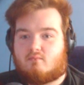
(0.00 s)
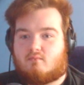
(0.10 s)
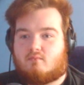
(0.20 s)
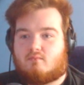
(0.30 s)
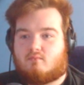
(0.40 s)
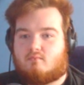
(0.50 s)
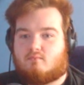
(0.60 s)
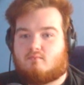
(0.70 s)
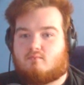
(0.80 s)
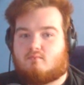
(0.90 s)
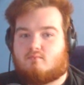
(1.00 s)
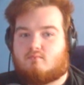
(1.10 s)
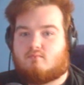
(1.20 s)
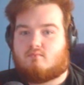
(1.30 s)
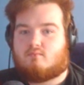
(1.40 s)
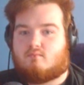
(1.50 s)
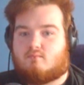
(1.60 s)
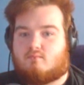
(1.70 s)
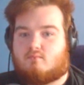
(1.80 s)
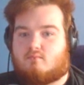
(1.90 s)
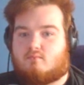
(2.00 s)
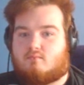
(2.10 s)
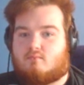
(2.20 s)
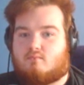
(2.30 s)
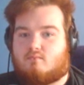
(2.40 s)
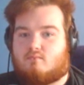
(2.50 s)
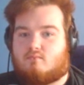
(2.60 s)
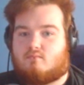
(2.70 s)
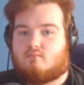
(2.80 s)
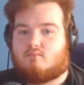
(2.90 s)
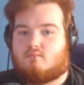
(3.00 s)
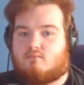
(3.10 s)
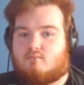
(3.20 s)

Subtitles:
(silence)